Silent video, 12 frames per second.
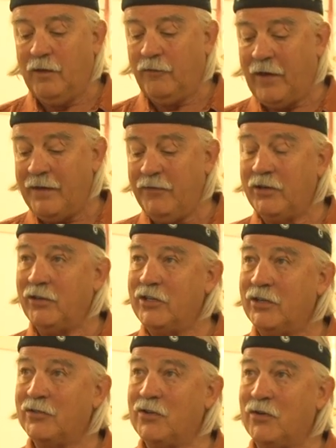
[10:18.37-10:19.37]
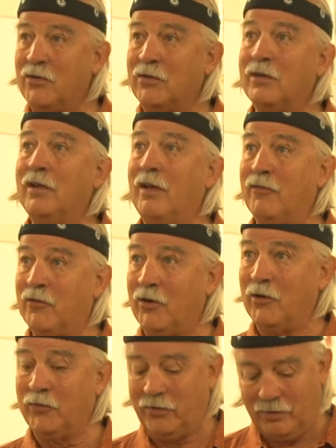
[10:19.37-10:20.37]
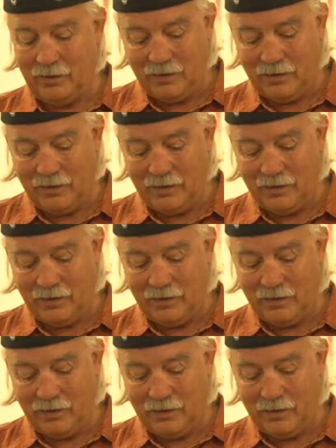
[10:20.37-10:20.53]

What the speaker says: 500 years old of growth.